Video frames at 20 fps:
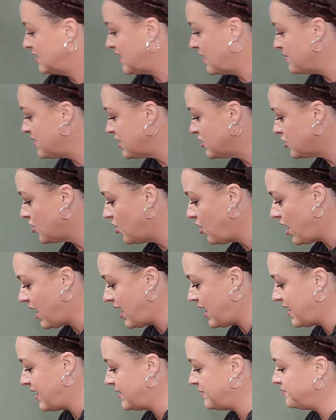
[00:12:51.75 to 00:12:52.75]
Let me throw
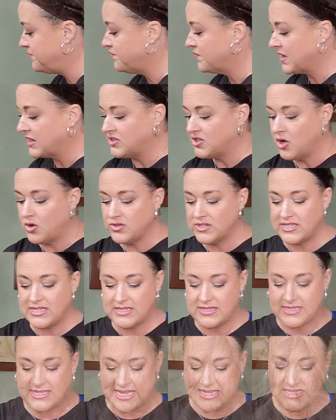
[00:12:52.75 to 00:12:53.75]
on
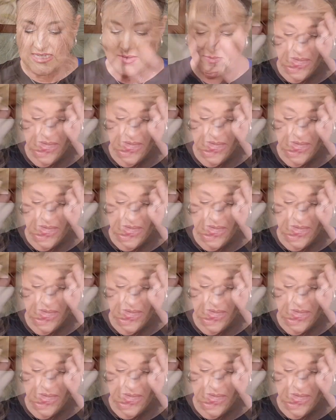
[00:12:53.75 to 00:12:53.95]
toasted All sesame.